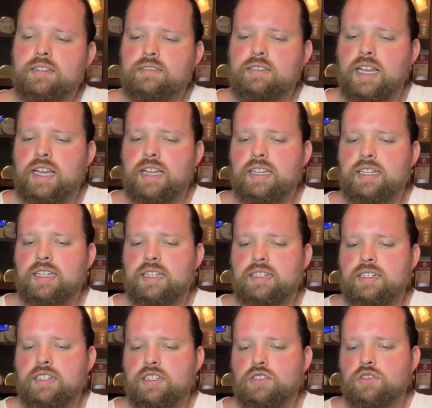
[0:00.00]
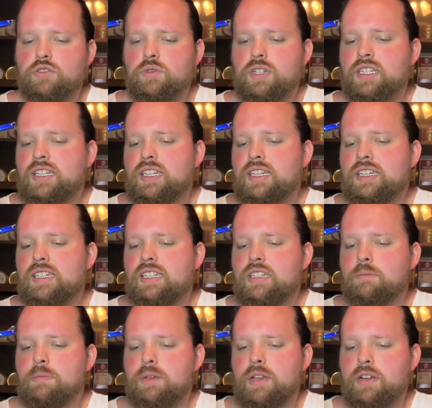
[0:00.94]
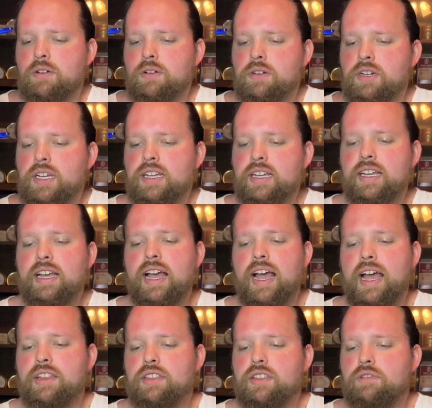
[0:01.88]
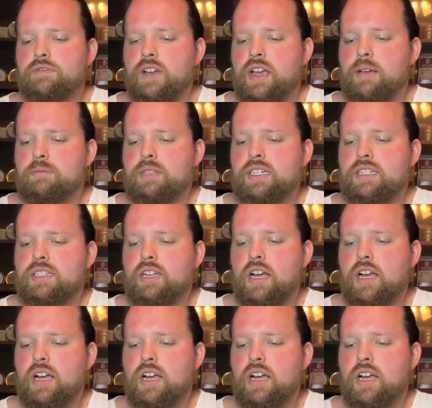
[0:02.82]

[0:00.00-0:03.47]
They discreetly disappeared and the families